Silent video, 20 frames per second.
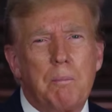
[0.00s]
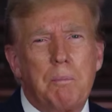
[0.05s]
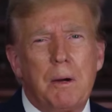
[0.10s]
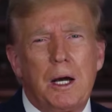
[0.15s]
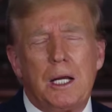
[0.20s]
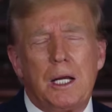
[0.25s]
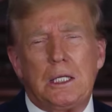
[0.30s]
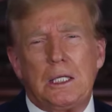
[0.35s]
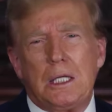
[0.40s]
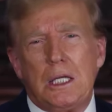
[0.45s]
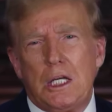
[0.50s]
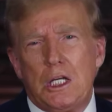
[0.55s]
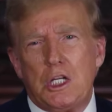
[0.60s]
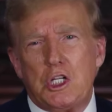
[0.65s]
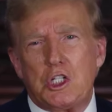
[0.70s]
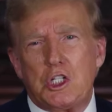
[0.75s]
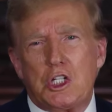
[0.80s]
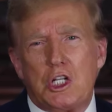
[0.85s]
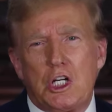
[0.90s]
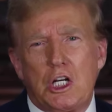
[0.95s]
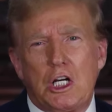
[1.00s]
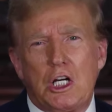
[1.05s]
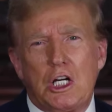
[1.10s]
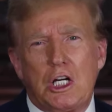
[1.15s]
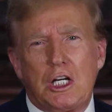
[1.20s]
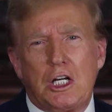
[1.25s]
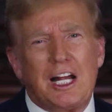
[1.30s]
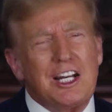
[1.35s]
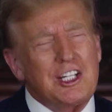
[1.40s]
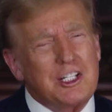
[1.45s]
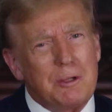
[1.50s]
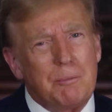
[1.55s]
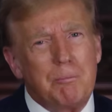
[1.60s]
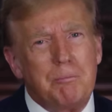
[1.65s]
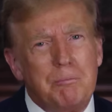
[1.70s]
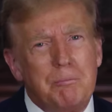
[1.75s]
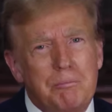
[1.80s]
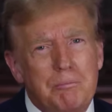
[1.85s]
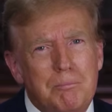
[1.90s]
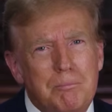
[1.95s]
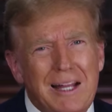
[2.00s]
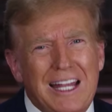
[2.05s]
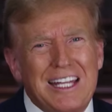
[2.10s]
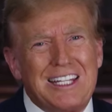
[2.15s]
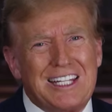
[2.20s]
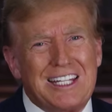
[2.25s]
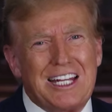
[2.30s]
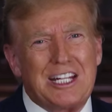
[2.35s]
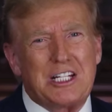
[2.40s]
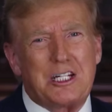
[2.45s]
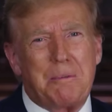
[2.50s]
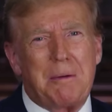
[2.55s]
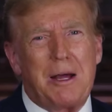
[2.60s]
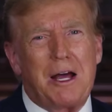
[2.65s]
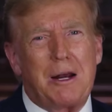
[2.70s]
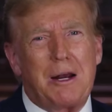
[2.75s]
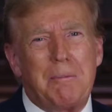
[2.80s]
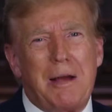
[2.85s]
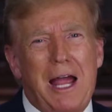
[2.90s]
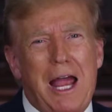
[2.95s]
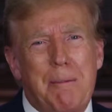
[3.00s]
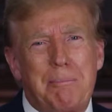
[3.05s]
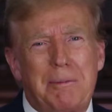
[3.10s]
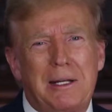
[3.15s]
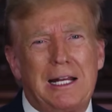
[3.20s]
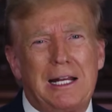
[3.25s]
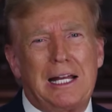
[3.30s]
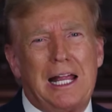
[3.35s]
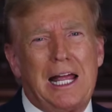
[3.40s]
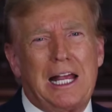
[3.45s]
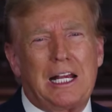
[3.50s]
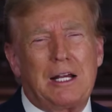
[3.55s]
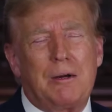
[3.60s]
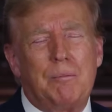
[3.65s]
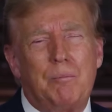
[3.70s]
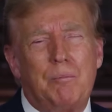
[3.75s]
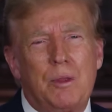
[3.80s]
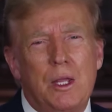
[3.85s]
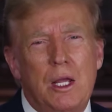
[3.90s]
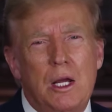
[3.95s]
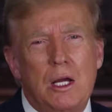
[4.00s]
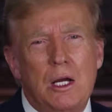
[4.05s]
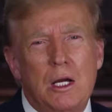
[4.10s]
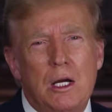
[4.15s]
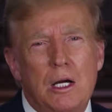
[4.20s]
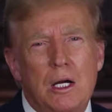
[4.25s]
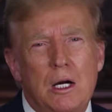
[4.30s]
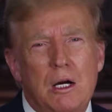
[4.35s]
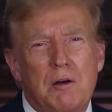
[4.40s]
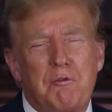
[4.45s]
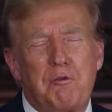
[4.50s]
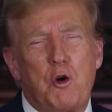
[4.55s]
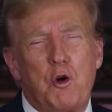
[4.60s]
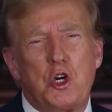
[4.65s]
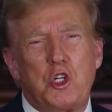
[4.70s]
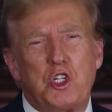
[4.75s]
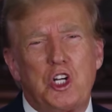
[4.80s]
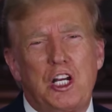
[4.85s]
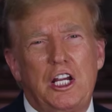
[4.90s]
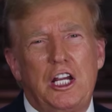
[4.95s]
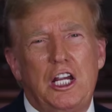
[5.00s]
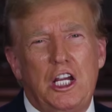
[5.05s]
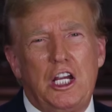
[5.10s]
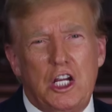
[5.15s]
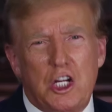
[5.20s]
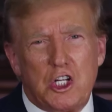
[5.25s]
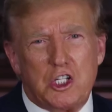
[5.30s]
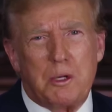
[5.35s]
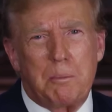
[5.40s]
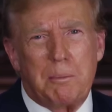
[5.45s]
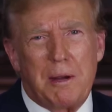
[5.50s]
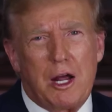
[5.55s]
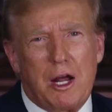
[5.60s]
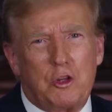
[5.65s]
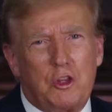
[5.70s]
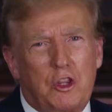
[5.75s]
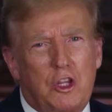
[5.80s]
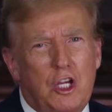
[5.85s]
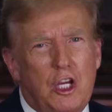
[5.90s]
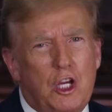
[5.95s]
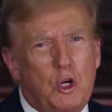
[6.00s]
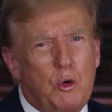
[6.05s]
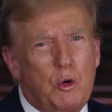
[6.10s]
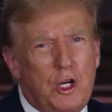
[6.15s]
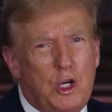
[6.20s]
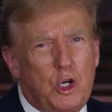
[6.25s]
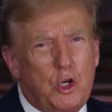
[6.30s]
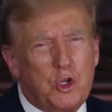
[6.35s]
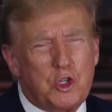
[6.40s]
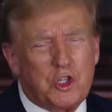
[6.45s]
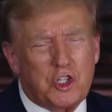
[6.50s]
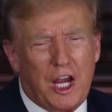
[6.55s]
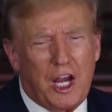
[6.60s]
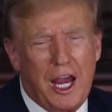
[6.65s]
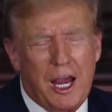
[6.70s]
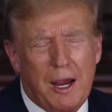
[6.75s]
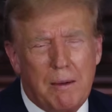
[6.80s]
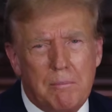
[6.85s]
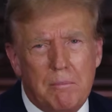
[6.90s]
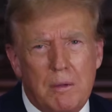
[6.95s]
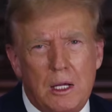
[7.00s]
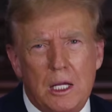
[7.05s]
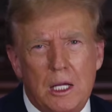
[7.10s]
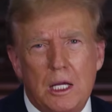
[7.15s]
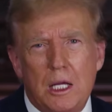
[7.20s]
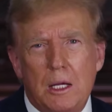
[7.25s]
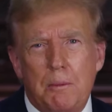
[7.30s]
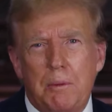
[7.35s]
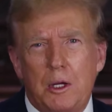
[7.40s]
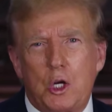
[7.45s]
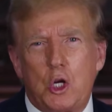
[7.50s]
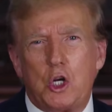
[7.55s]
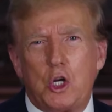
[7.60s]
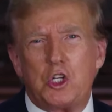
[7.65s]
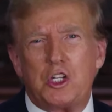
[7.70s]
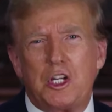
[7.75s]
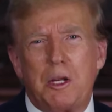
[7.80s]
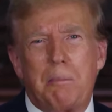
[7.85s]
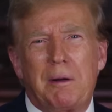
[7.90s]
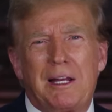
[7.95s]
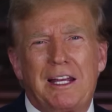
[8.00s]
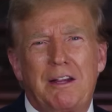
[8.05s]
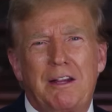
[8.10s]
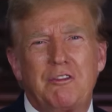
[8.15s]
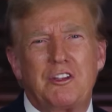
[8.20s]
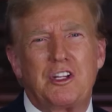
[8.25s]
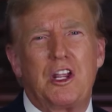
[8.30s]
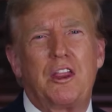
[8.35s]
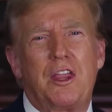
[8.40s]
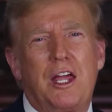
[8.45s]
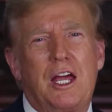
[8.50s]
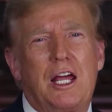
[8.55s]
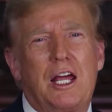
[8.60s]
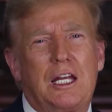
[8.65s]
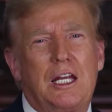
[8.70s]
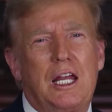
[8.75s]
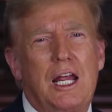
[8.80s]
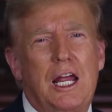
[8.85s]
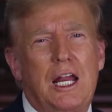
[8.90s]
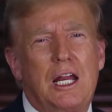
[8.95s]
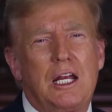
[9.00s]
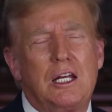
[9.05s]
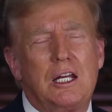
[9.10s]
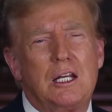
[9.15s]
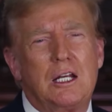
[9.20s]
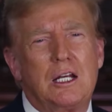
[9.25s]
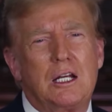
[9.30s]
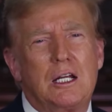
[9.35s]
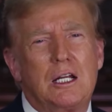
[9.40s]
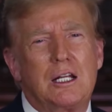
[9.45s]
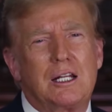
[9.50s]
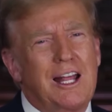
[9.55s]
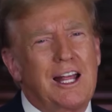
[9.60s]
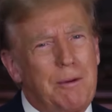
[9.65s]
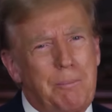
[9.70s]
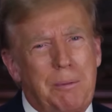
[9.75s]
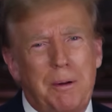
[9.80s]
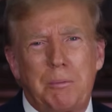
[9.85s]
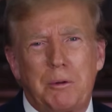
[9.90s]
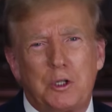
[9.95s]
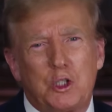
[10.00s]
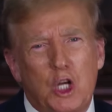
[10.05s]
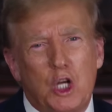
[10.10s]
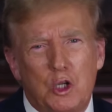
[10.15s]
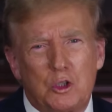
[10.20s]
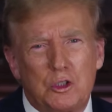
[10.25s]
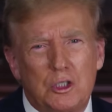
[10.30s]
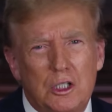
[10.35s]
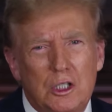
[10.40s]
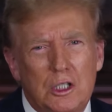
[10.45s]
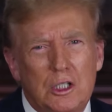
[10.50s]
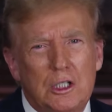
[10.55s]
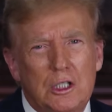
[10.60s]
But he's uh, got some nice things about him. I happen to like him. Unfortunately, he is about the Green New scam because he believes in that, and uh, a lot of people don't.